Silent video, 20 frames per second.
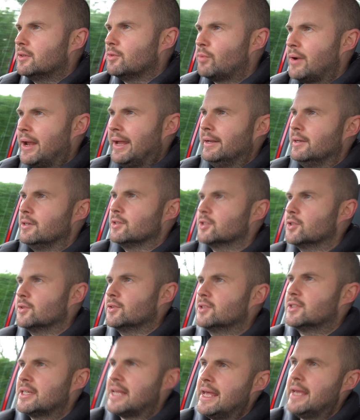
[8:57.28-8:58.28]
the range. So
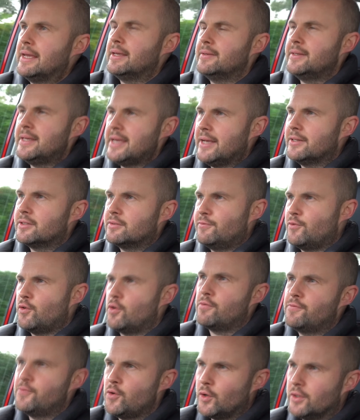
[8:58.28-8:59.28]
they're saying, yes,
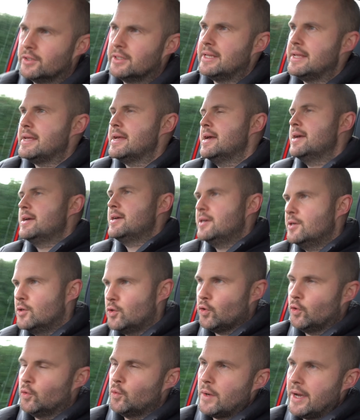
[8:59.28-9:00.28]
440,
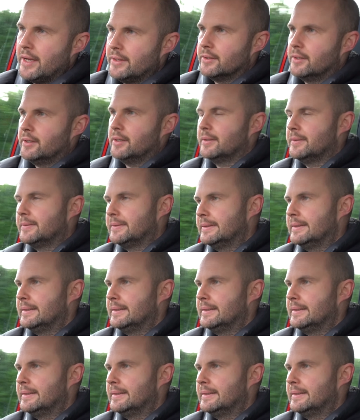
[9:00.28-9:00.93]
good weather,